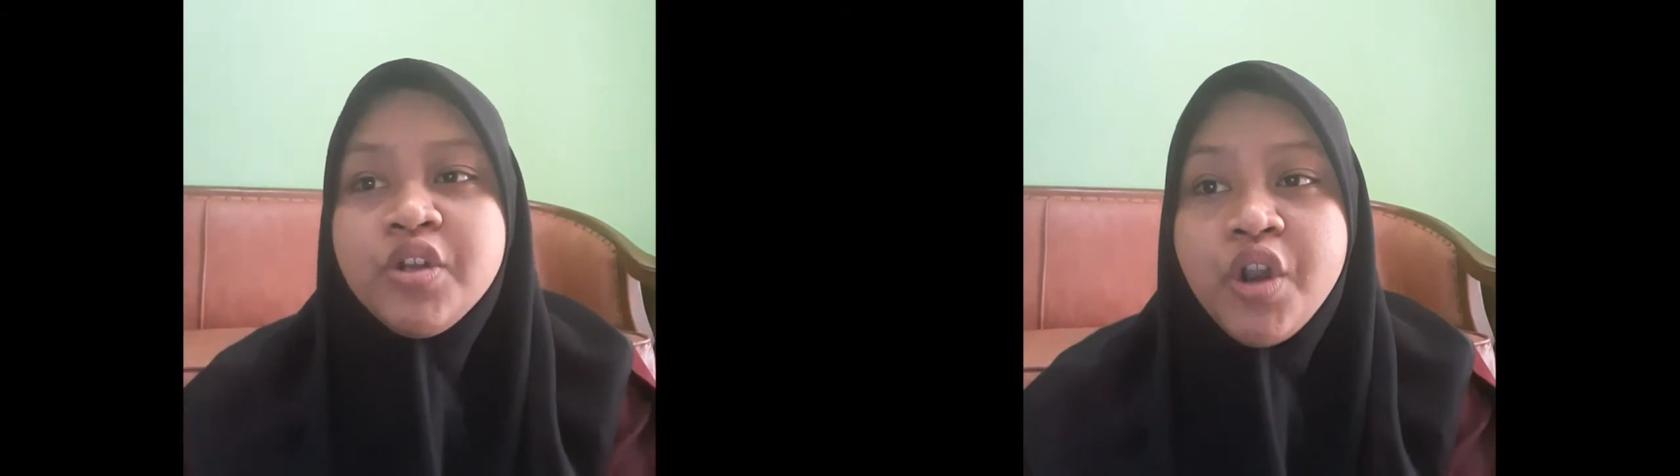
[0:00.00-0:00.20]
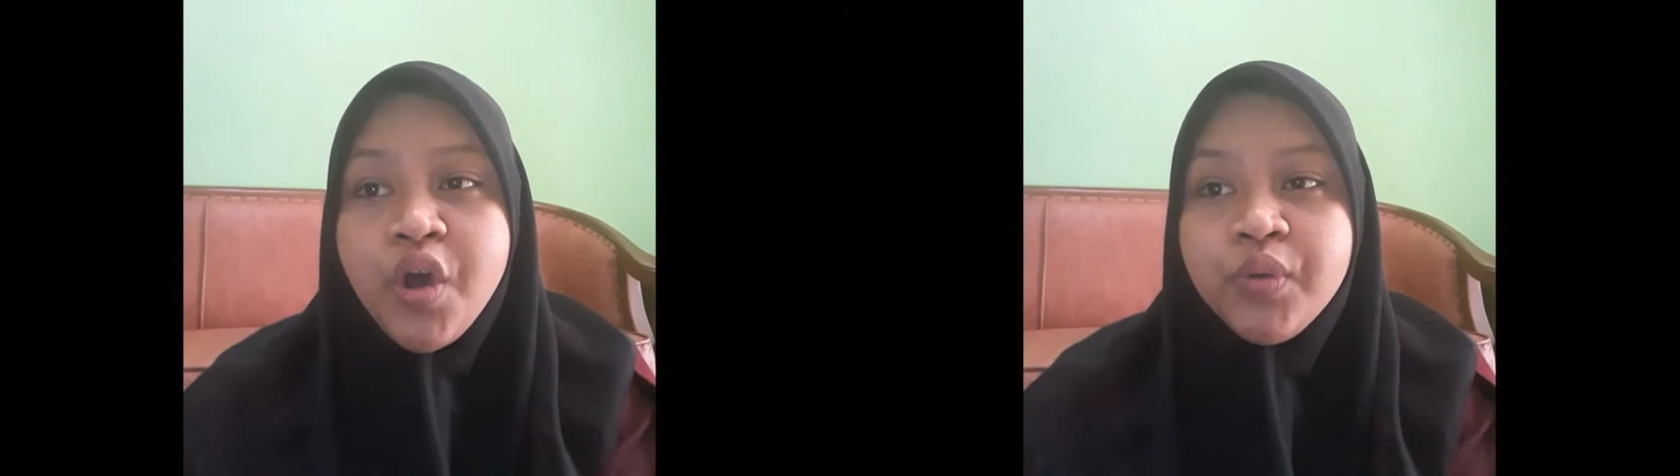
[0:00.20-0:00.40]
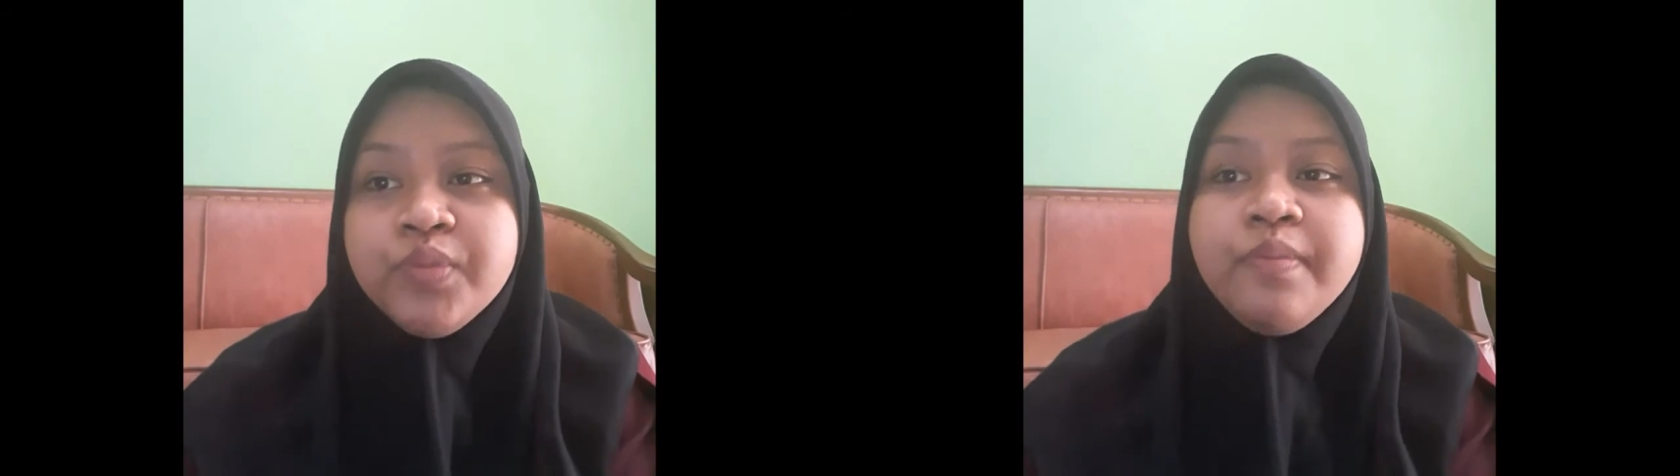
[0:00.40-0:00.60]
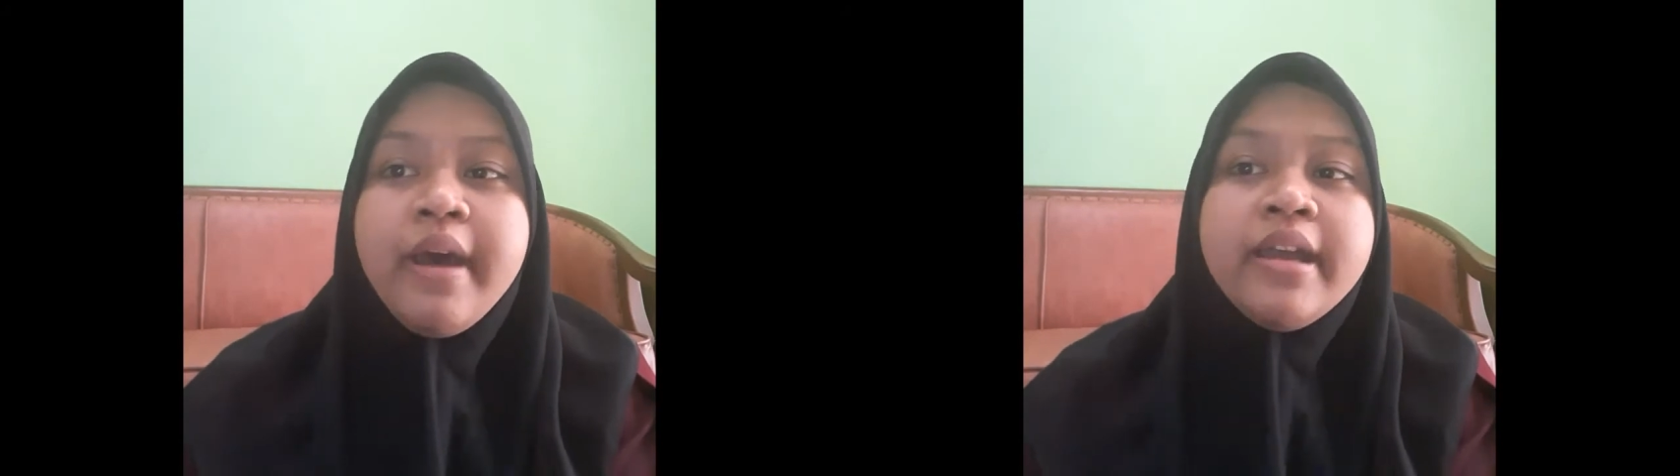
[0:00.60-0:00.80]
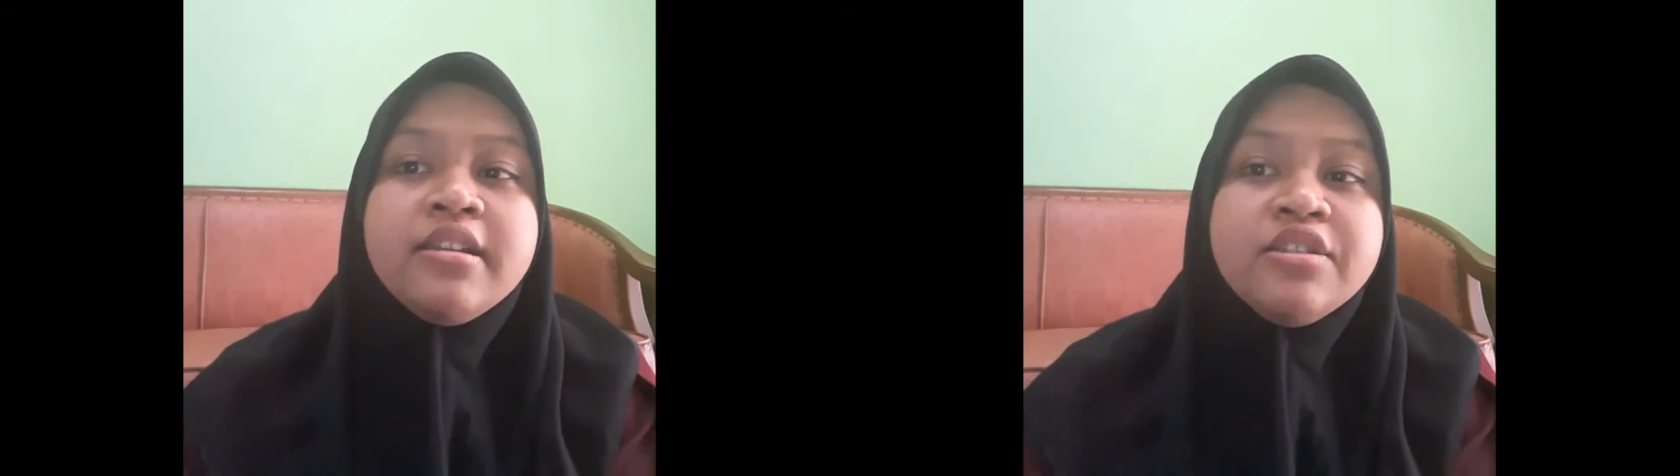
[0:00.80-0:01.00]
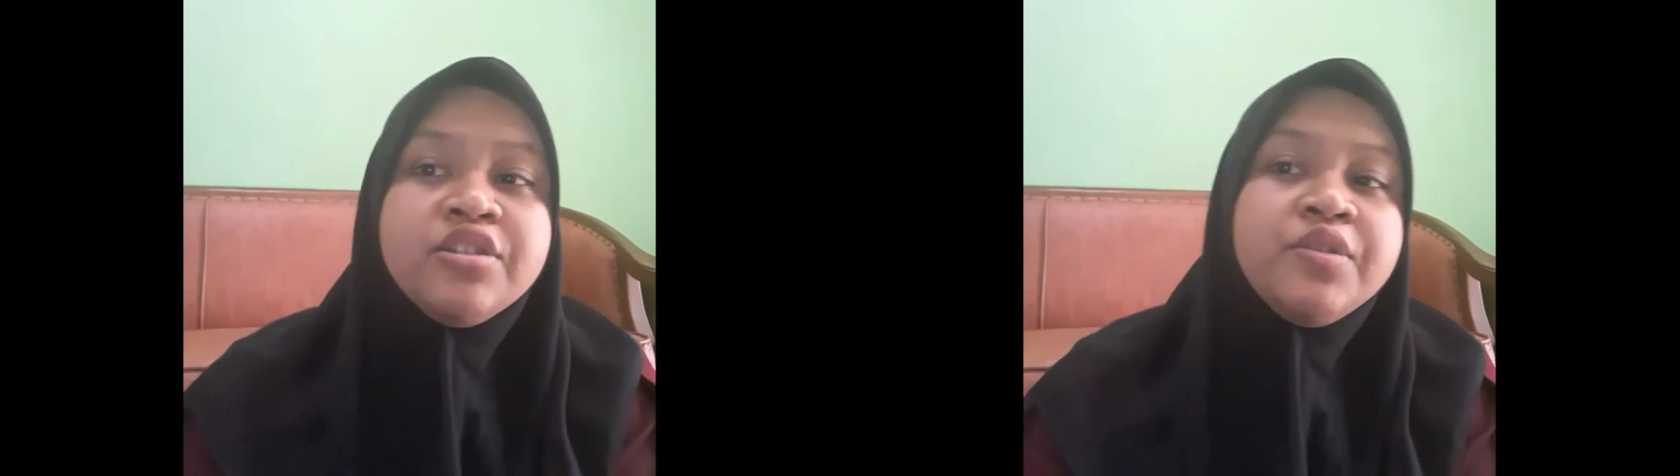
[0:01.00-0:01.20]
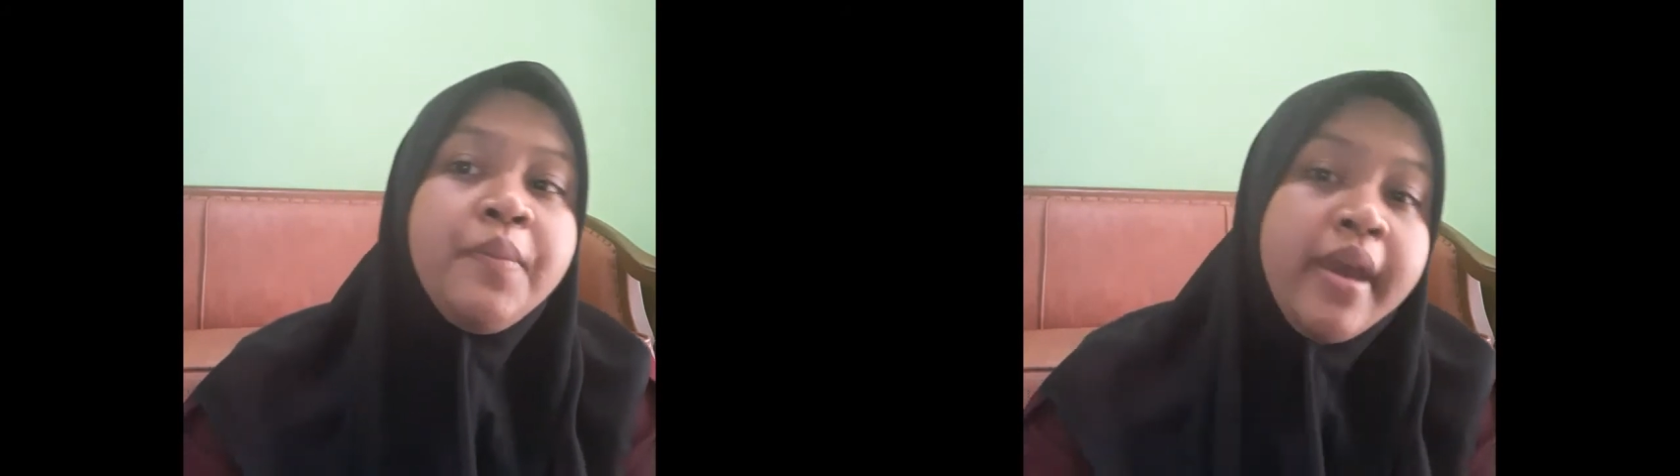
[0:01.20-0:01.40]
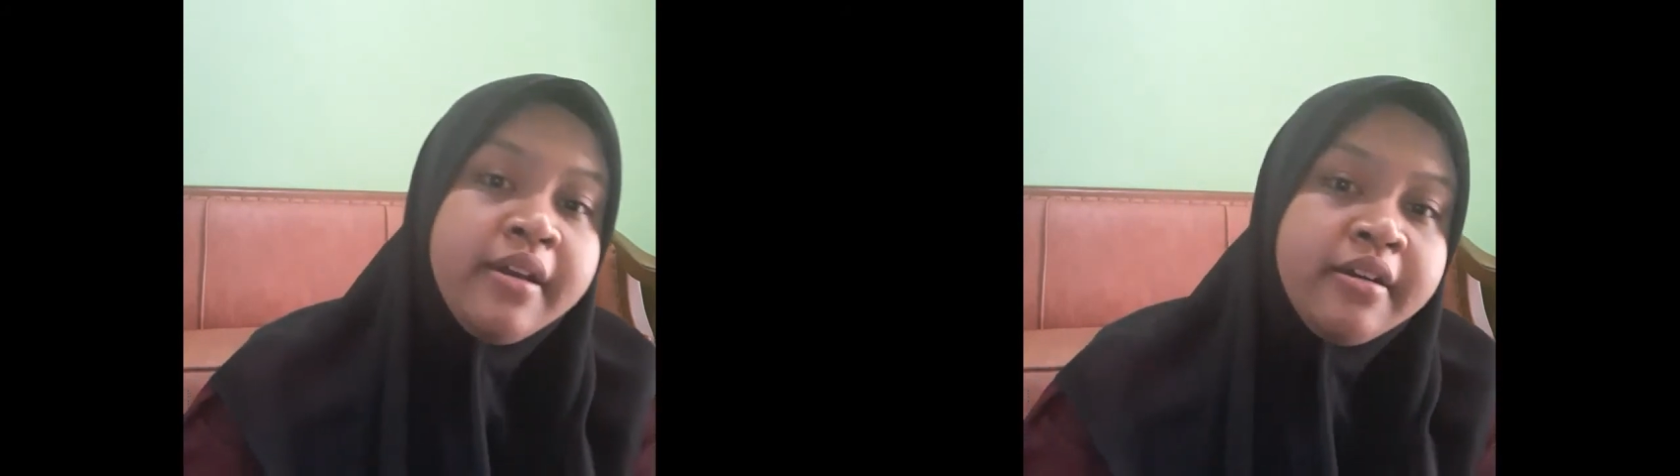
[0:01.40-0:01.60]
known by
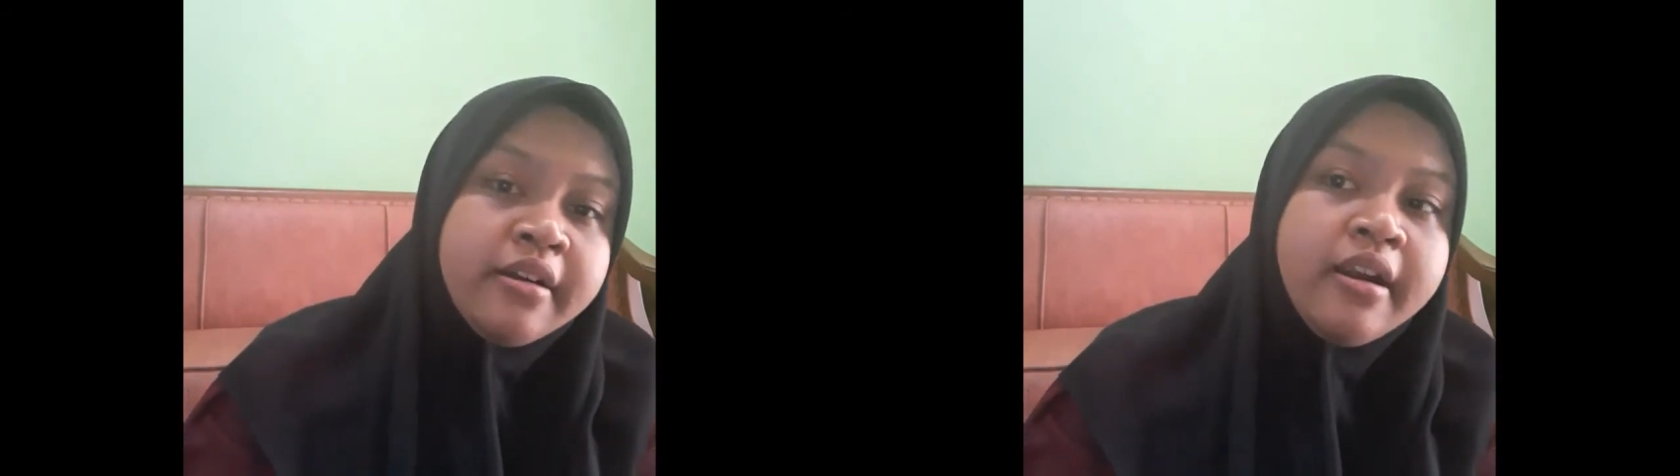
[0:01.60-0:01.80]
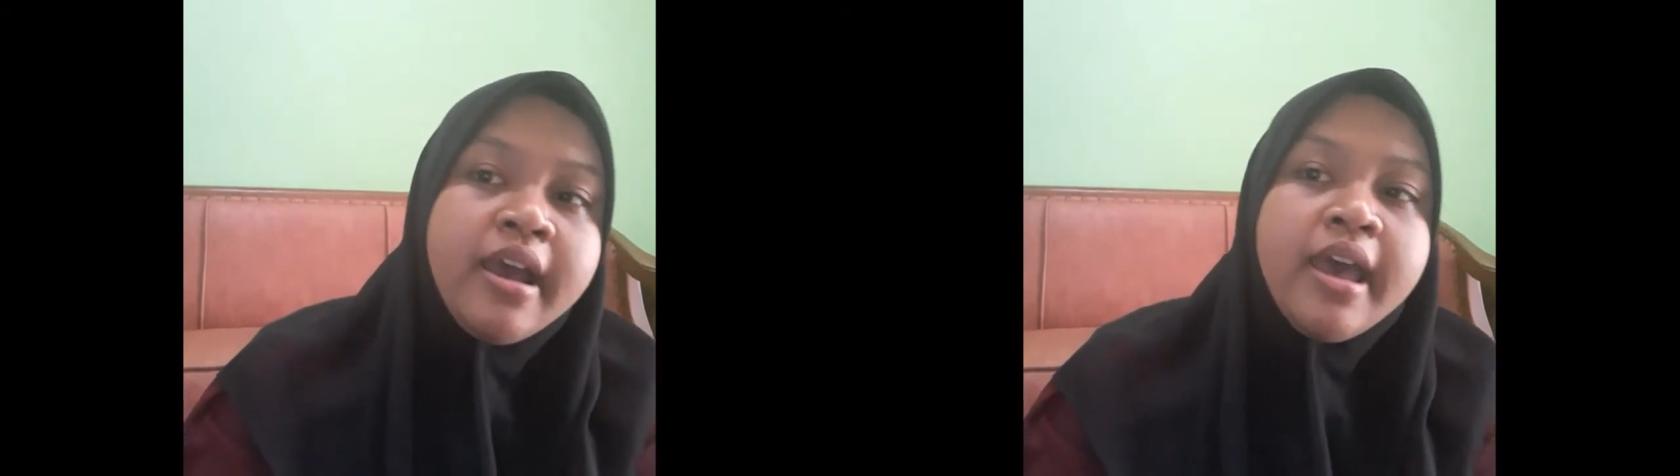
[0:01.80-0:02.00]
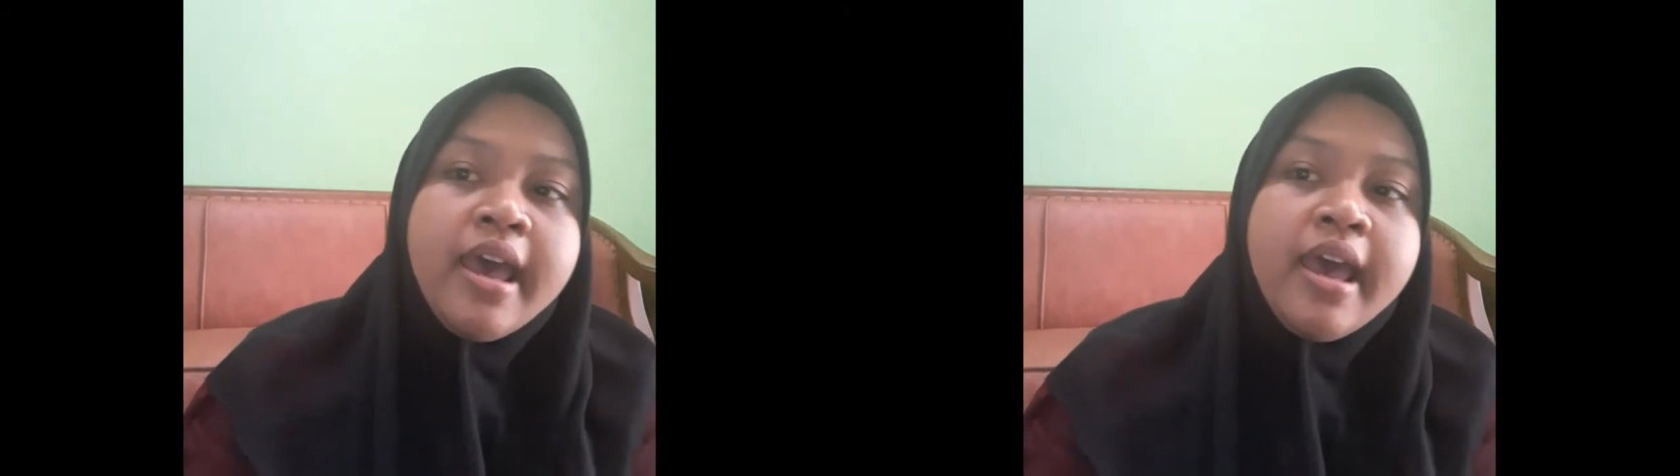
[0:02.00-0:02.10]
decision maker